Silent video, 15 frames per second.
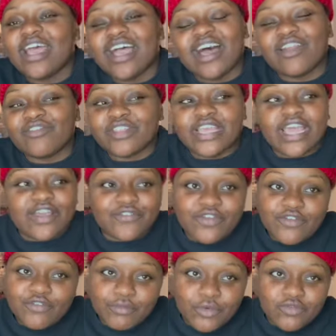I don't really have
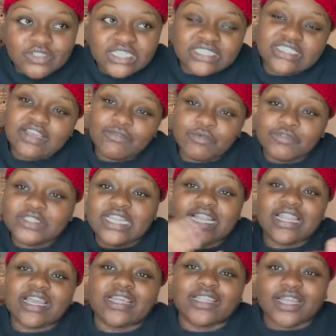favorite movies. I just have movies that I
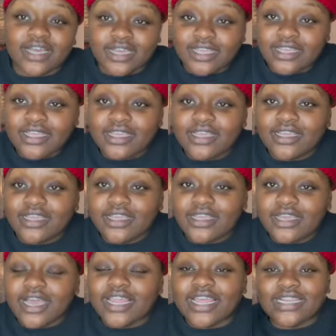like a lot.
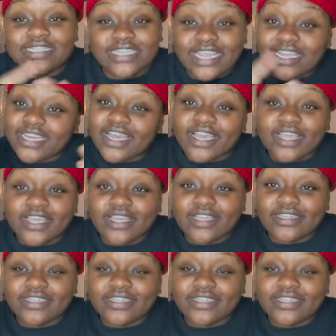I like Date Night.